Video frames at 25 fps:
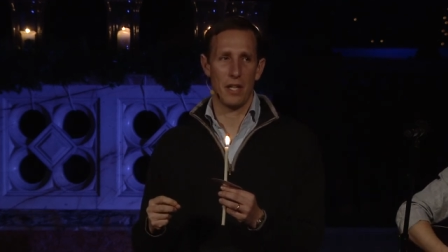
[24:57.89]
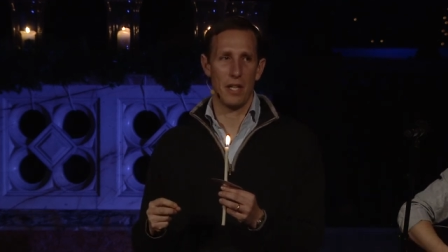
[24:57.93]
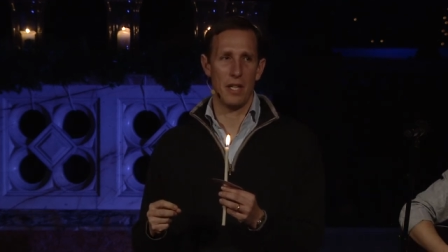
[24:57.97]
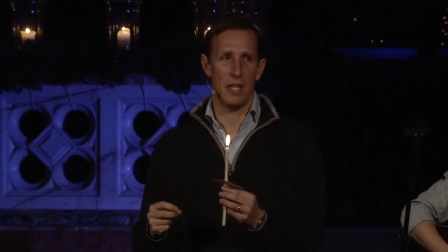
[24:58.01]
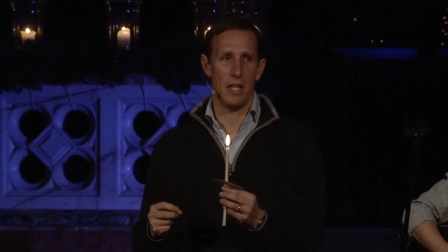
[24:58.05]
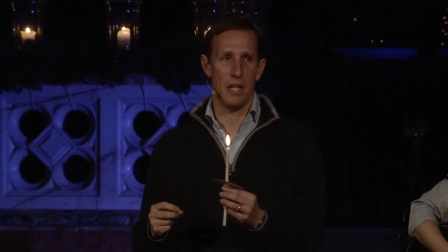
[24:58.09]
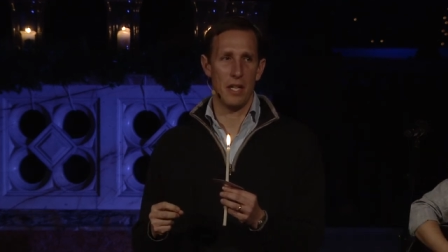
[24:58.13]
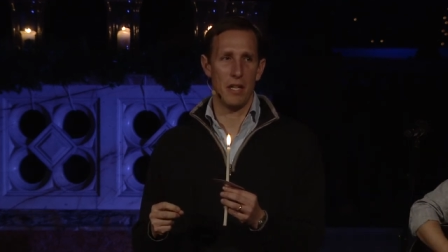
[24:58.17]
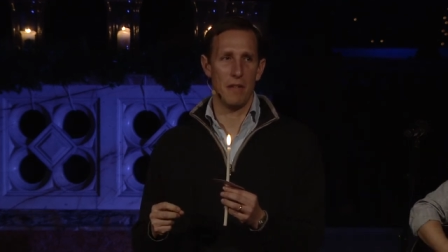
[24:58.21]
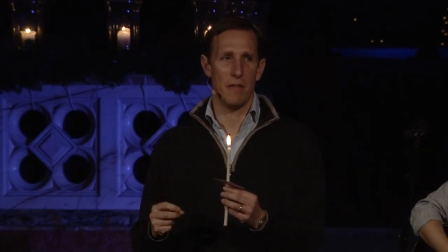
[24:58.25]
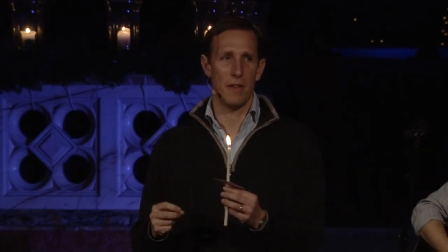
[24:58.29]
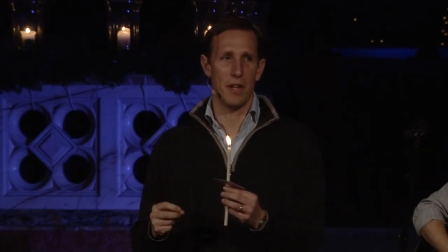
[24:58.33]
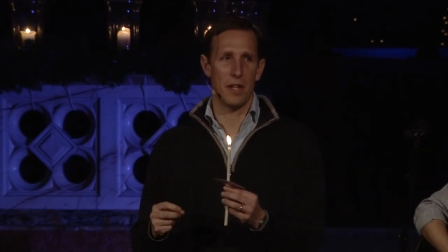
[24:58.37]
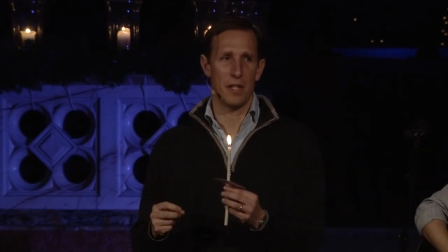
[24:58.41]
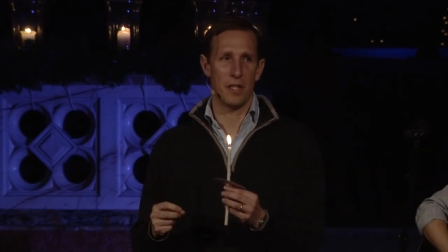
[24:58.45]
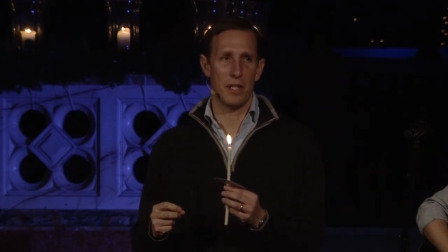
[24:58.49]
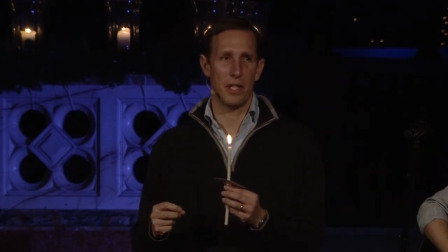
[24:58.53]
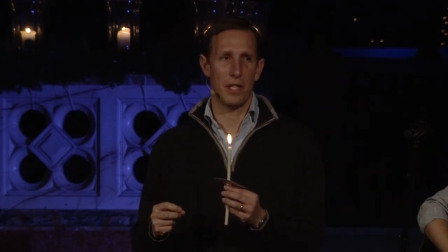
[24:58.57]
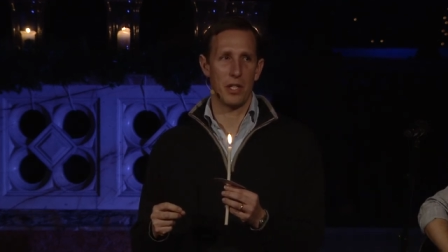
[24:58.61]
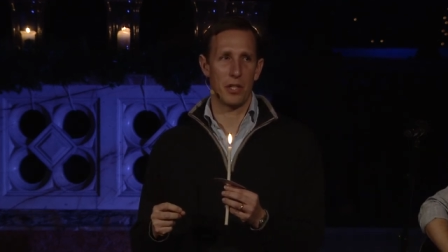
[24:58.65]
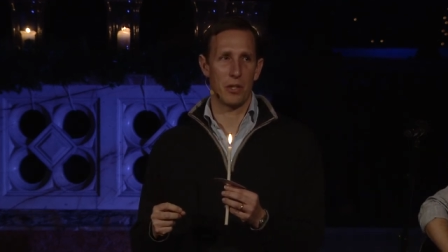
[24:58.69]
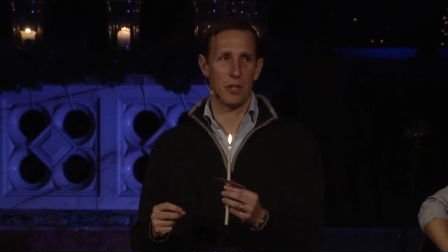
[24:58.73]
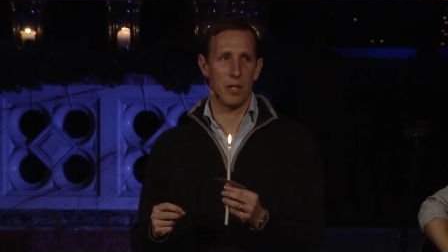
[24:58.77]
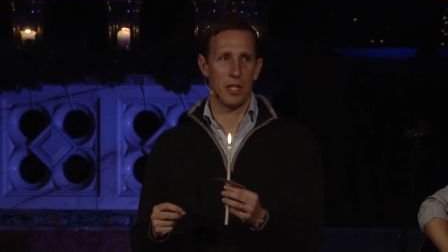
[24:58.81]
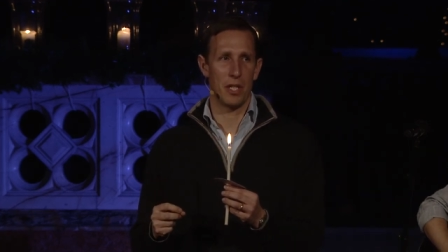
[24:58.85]
in the universe
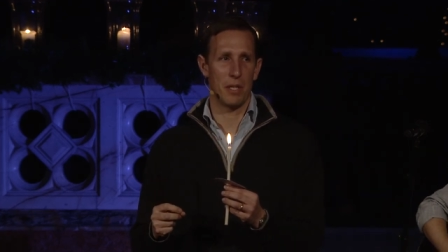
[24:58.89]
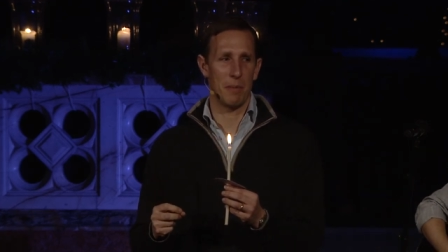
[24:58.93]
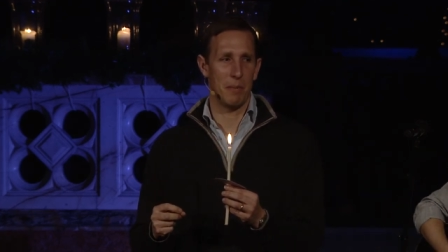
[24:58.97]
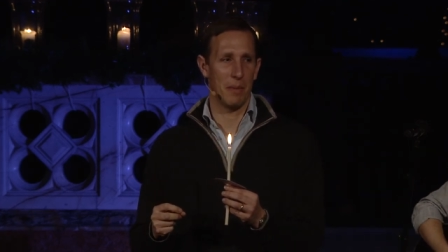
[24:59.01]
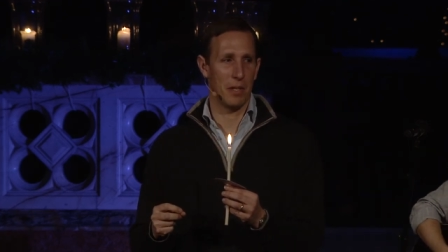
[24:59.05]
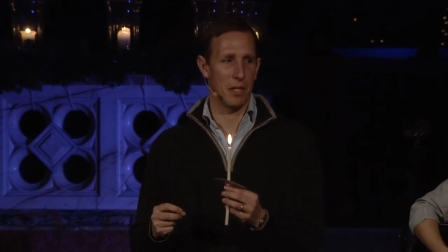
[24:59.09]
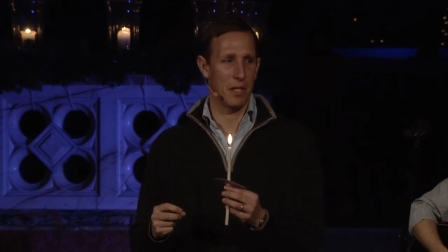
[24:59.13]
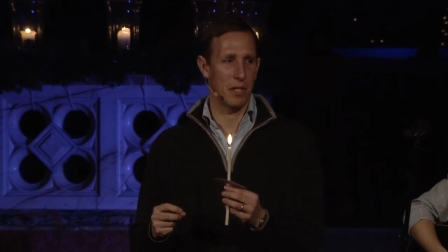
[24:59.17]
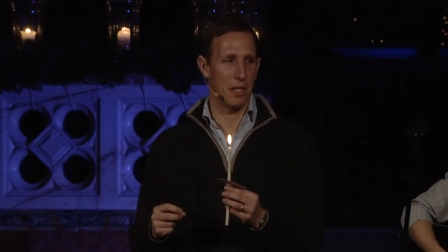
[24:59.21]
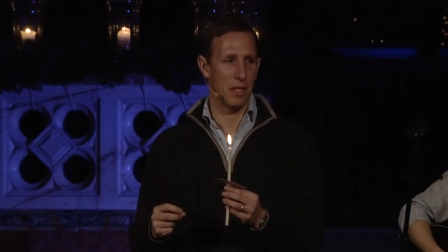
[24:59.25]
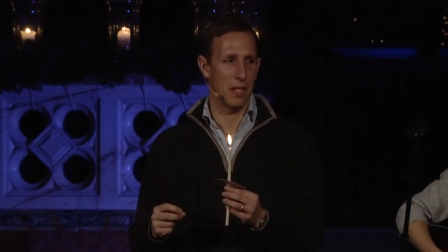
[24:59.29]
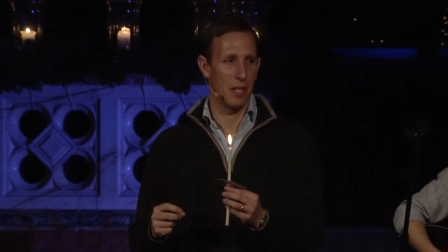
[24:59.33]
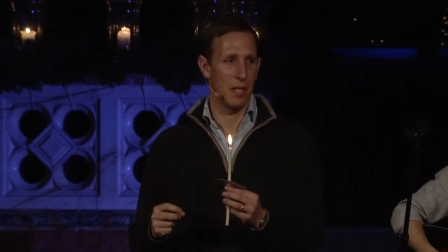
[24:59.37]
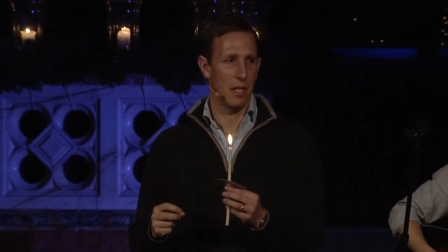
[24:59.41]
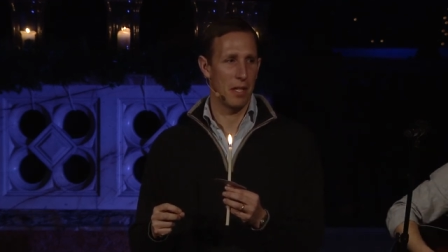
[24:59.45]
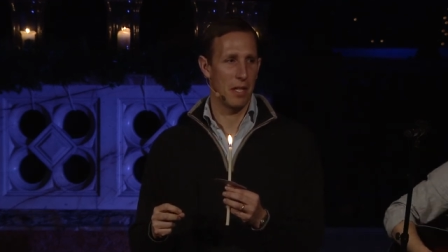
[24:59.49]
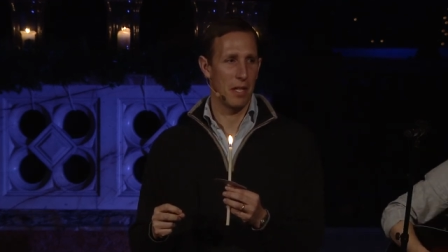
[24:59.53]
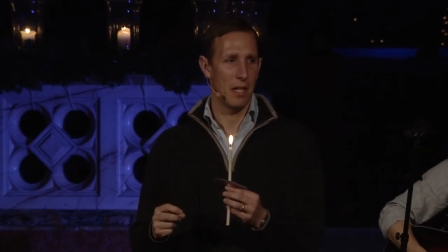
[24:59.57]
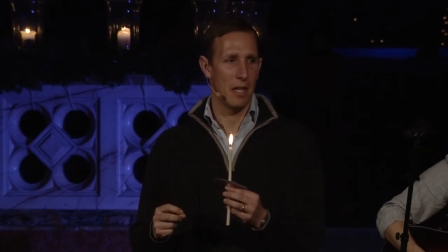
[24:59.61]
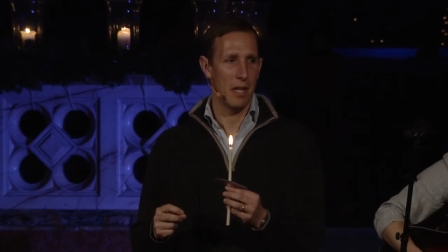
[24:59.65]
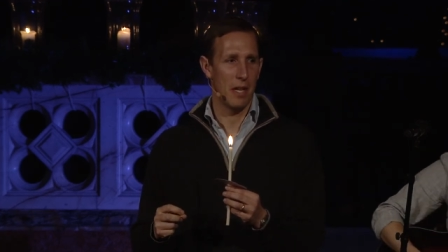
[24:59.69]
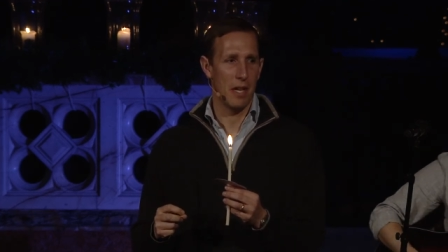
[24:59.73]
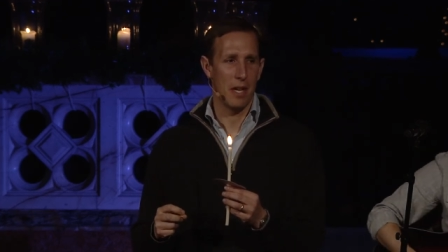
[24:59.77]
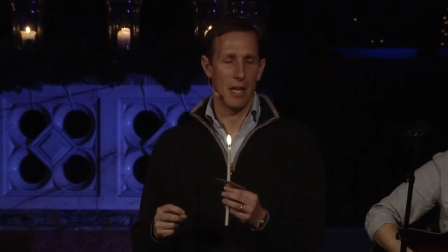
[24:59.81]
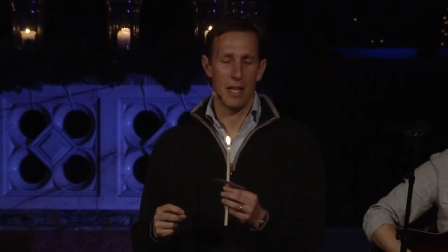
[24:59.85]
this Christmas,
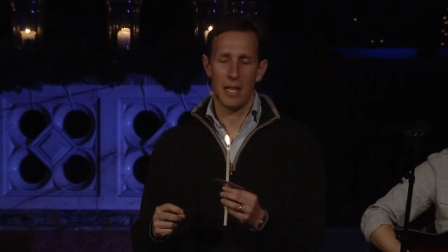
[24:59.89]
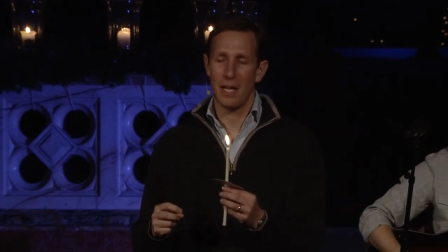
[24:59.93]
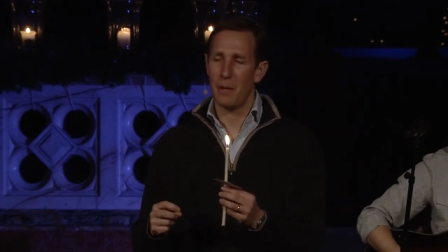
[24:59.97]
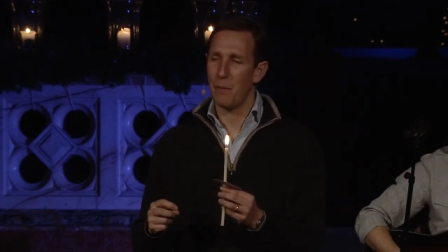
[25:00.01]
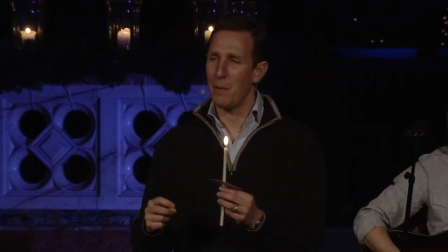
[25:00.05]
that